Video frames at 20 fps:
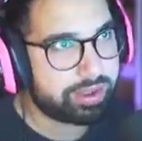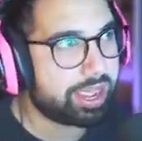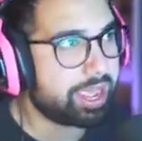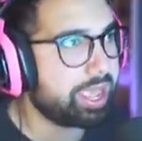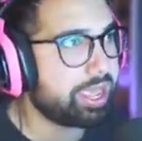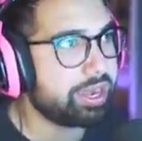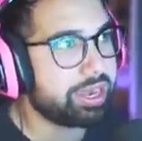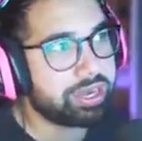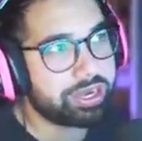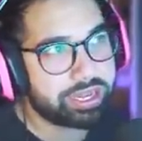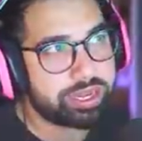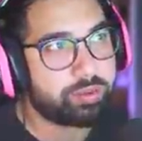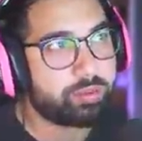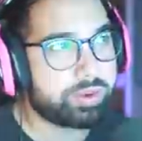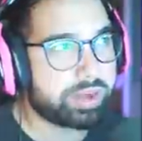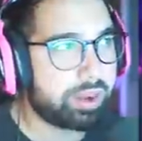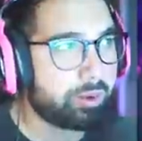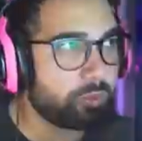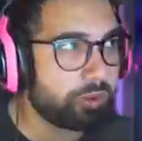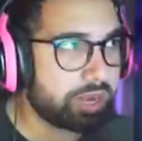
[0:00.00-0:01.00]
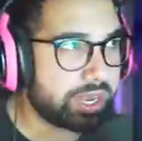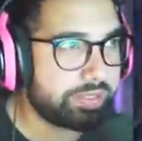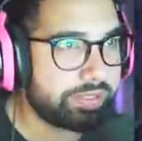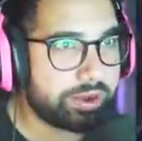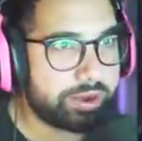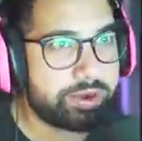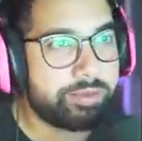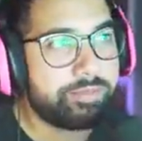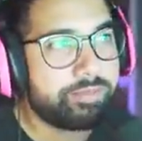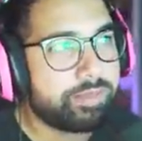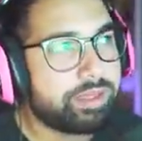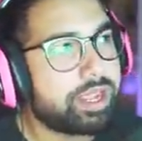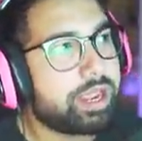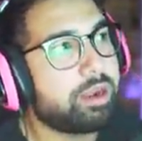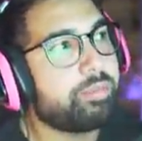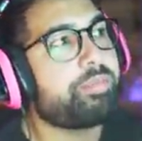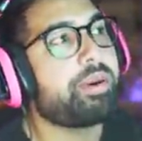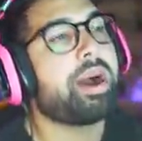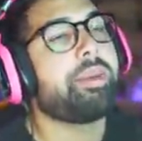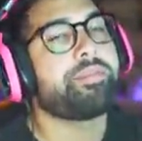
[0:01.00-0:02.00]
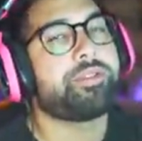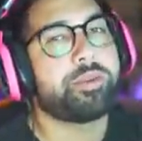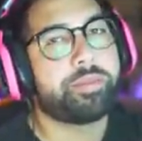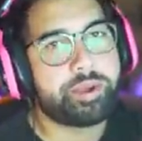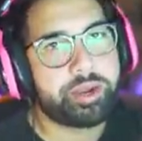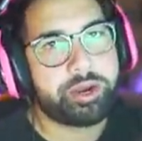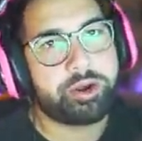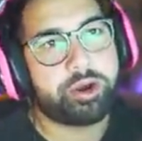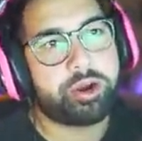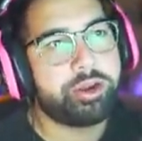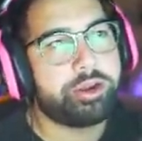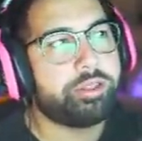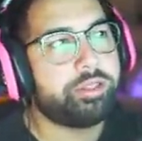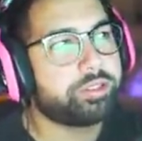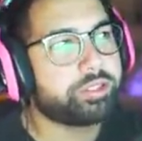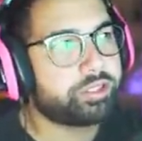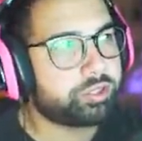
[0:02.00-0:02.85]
And indeed, when I went in there, it popped up here under the